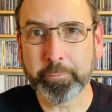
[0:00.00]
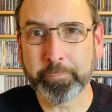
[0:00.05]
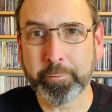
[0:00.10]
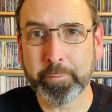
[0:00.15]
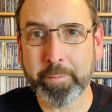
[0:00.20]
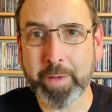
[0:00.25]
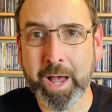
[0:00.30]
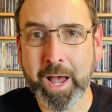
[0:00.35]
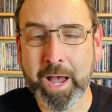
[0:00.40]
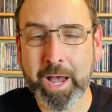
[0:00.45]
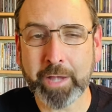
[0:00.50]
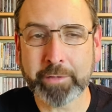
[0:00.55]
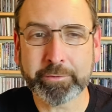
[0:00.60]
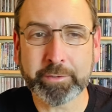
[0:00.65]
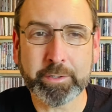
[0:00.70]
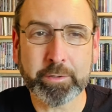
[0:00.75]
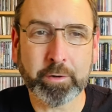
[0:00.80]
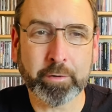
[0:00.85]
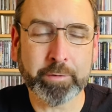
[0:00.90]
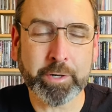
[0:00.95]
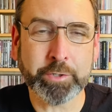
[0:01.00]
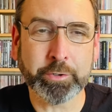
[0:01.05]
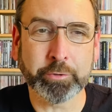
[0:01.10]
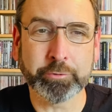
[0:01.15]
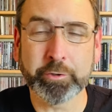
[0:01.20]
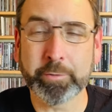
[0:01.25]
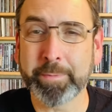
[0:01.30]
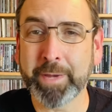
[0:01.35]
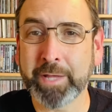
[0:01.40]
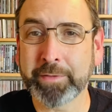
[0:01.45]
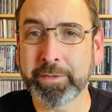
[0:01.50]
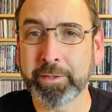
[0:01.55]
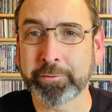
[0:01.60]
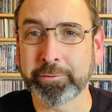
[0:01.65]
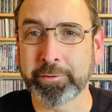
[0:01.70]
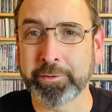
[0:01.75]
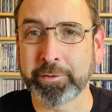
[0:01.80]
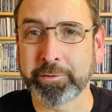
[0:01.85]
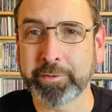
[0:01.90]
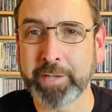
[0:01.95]
from Ozzy, I already told you about this
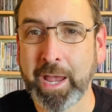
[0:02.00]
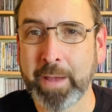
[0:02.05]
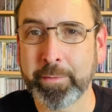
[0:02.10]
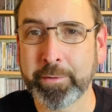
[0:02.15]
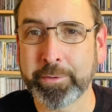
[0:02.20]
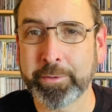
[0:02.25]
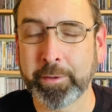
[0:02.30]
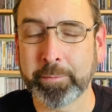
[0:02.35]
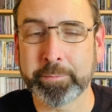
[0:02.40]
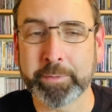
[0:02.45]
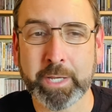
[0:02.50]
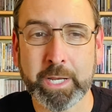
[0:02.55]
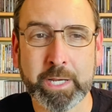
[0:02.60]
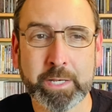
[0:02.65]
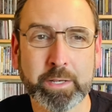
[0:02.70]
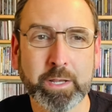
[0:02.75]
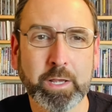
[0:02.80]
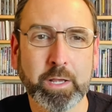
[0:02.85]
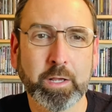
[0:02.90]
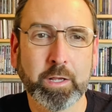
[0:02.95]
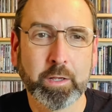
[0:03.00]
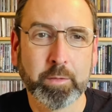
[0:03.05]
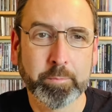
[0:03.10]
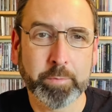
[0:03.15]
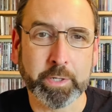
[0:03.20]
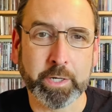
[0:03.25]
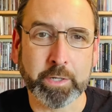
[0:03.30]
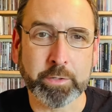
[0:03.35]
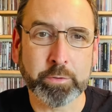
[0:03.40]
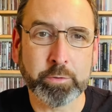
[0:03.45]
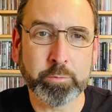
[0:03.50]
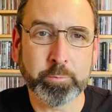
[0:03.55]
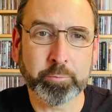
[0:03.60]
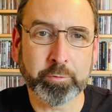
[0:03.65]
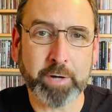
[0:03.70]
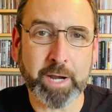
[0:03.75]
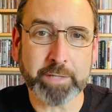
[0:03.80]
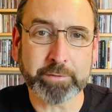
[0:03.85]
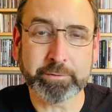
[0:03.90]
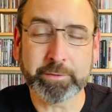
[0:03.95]
on the Sabbath update but a new
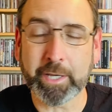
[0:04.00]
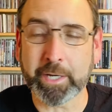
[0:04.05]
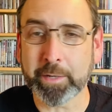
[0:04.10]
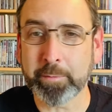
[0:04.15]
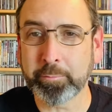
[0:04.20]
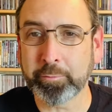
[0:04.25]
press, second